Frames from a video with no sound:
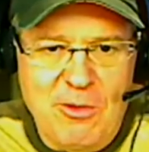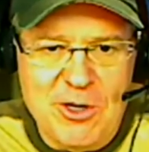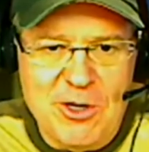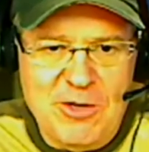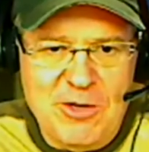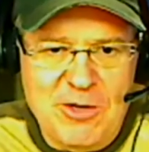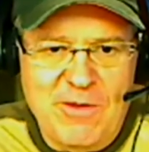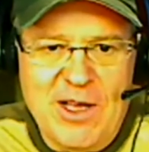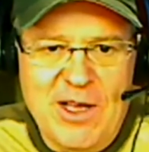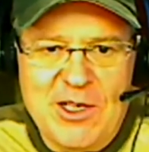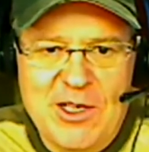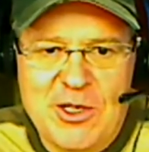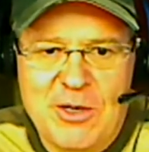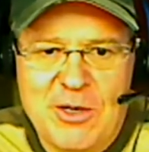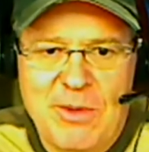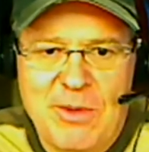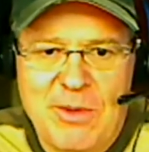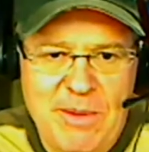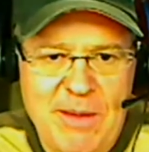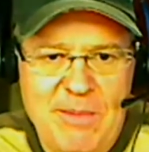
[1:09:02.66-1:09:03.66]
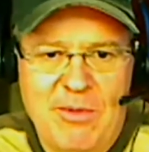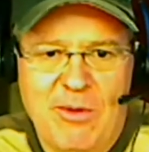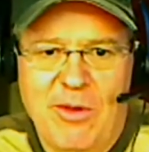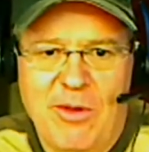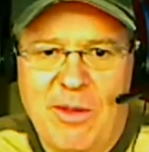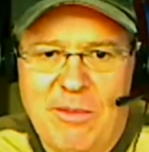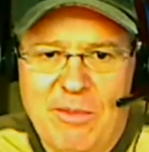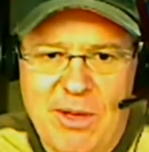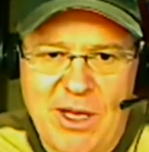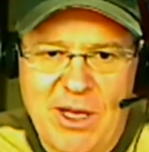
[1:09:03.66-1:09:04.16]
once you've got so many
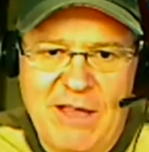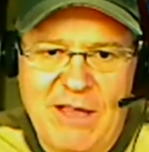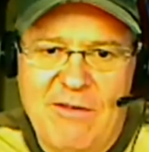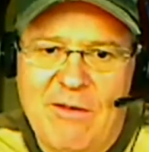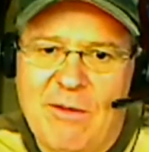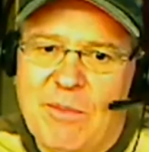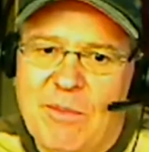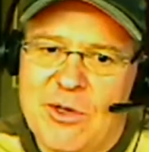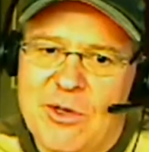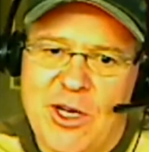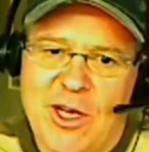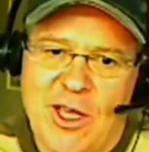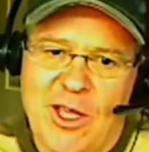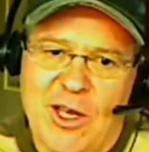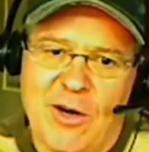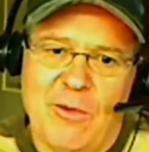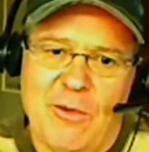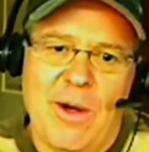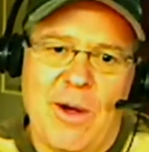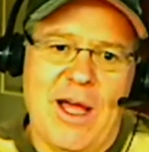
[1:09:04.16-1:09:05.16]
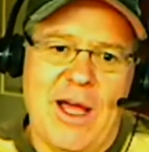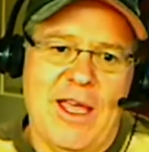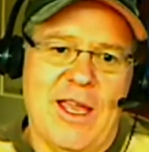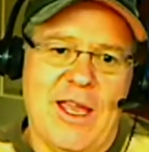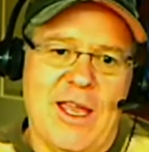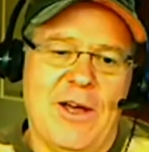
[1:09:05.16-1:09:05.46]
people that believe a particular way,